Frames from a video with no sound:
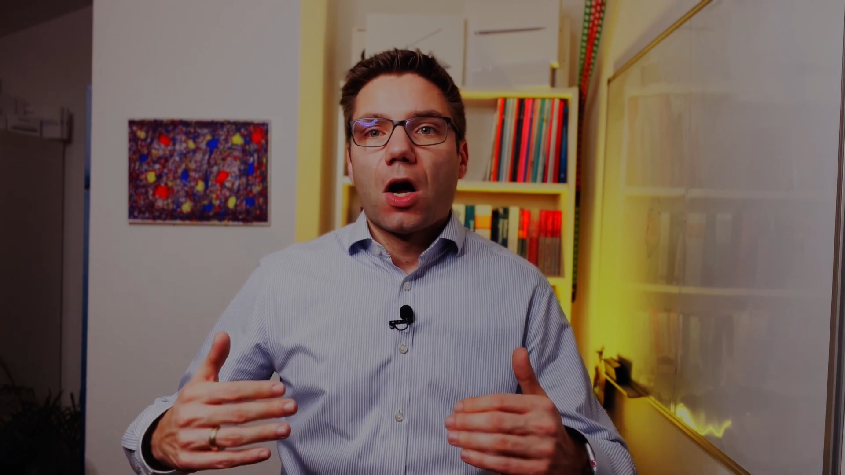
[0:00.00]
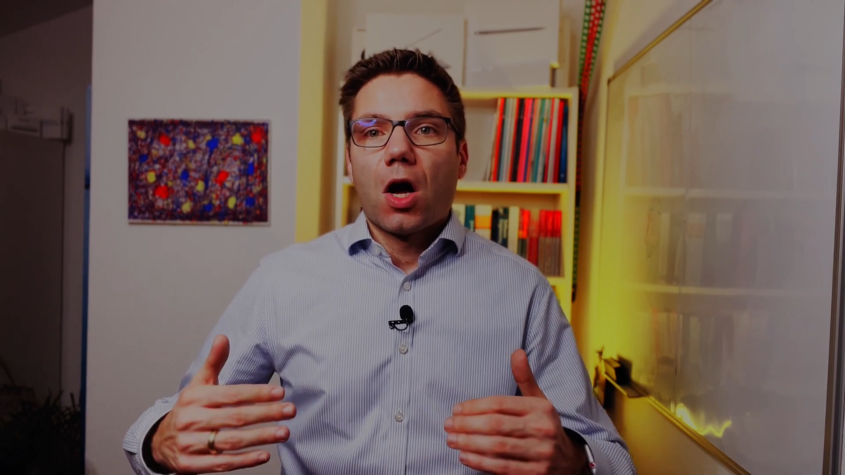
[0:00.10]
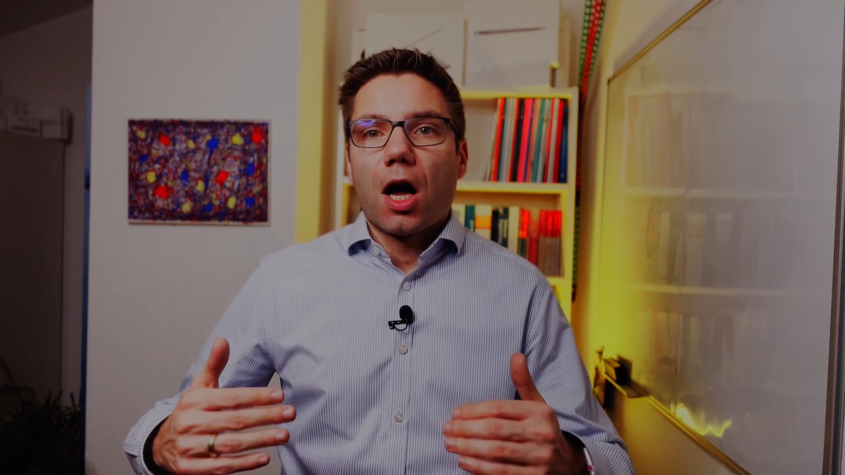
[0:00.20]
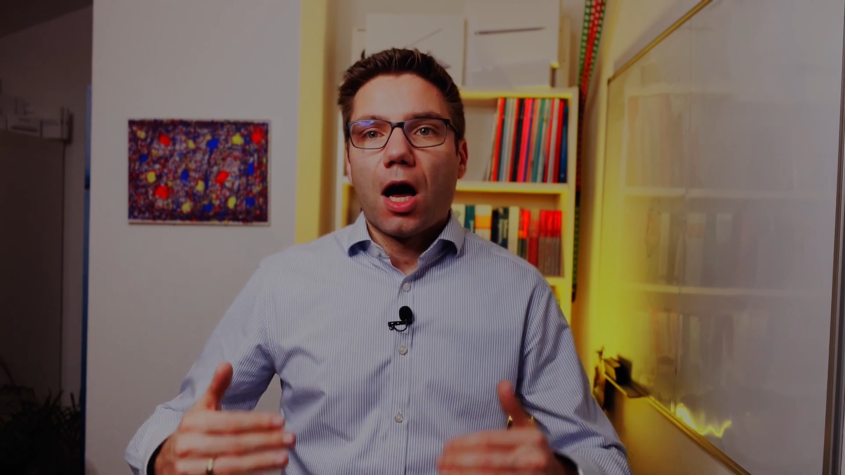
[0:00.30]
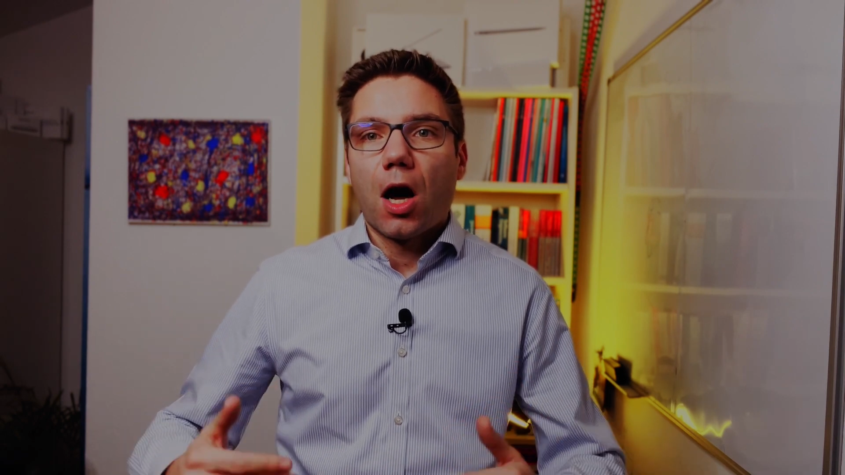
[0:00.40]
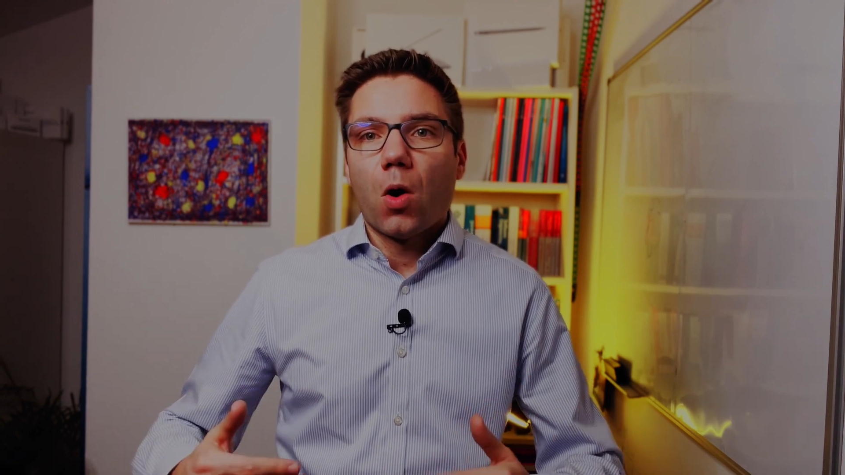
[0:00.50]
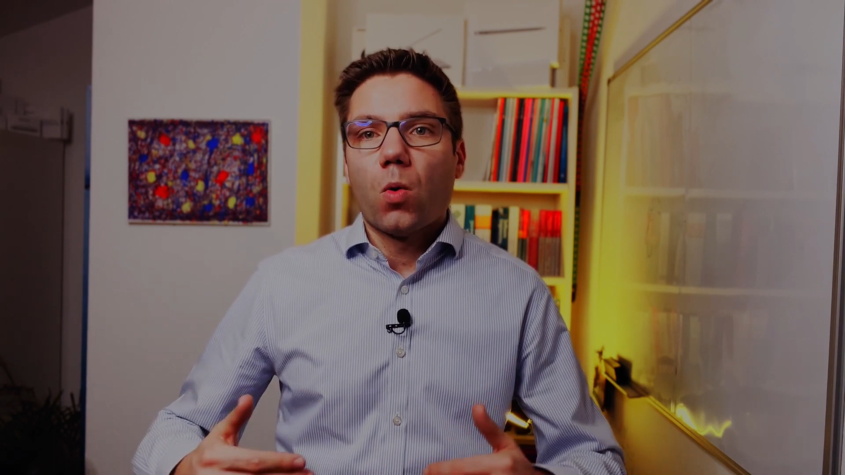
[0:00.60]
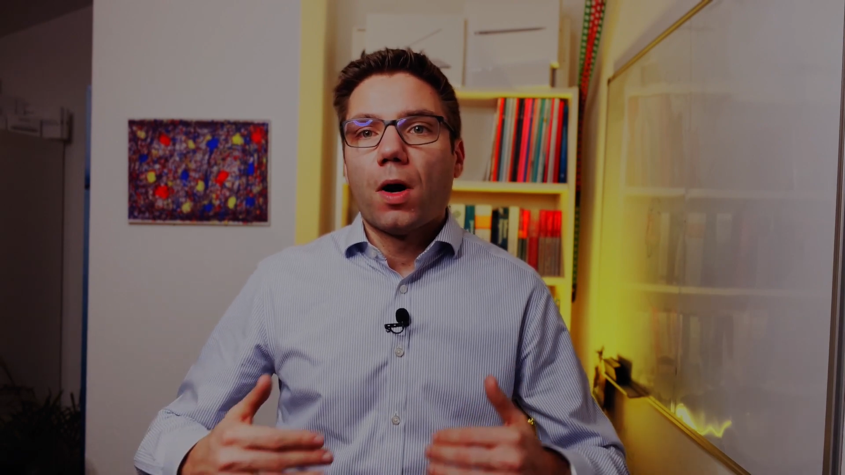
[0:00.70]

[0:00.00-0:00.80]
how